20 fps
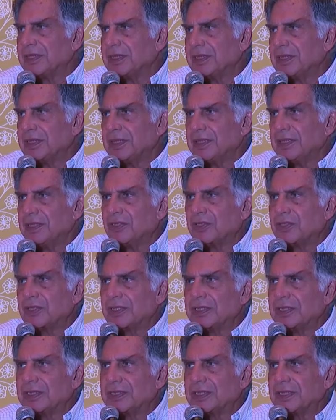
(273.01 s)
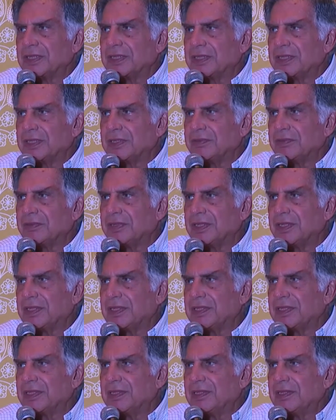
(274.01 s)
And in an organization
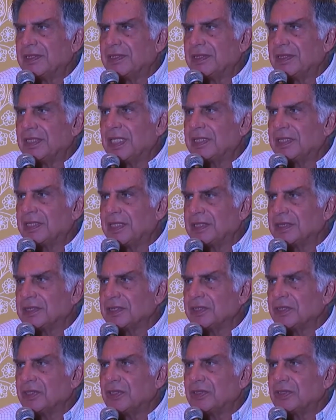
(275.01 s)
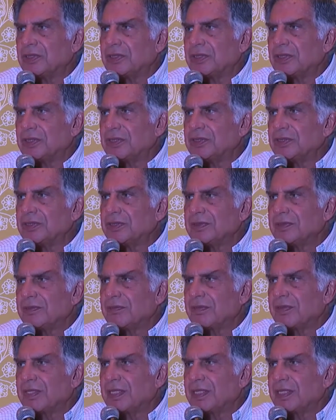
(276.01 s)
where that doesn't hold true,